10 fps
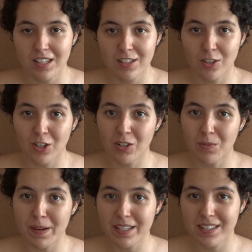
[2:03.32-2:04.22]
so
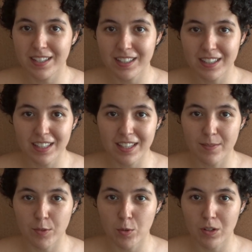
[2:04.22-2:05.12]
basically,
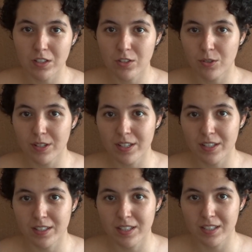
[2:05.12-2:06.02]
if you want to
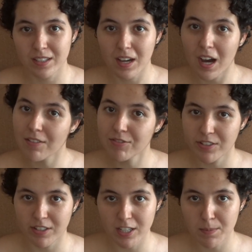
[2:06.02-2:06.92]
eat
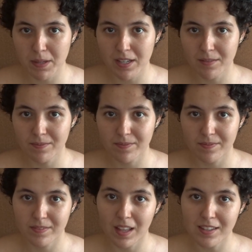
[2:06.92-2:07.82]
after 8 p.m.,
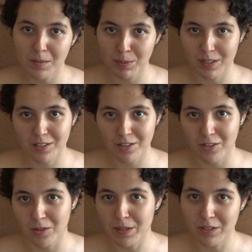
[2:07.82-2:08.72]
that's the place to
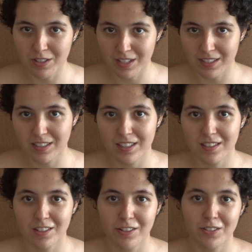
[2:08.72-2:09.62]
go because the
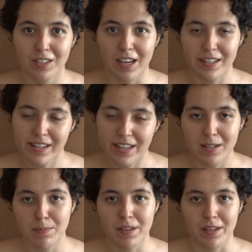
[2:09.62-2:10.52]
canteens close at
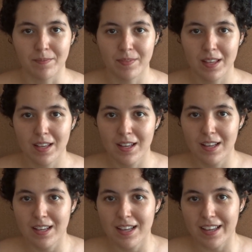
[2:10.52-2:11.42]
8 p.m.
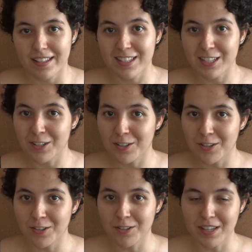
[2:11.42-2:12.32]

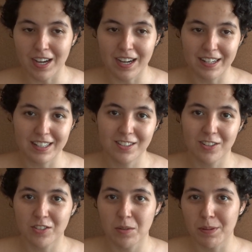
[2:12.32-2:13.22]
So yeah, and it's
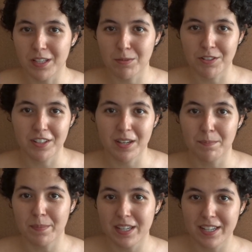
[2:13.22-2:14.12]
also a place where you
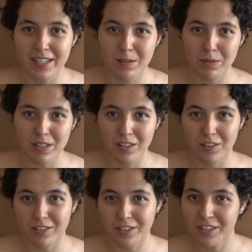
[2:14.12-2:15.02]
can meet with
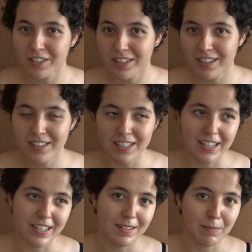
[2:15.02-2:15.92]
other students
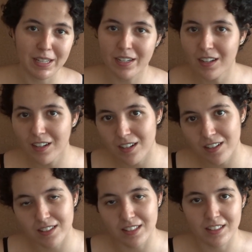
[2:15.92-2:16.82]
and play
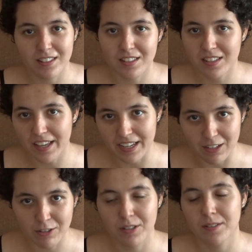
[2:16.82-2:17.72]
cards and just hang
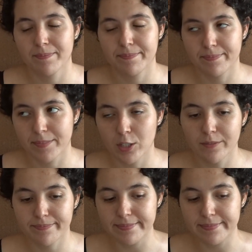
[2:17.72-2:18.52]
out. So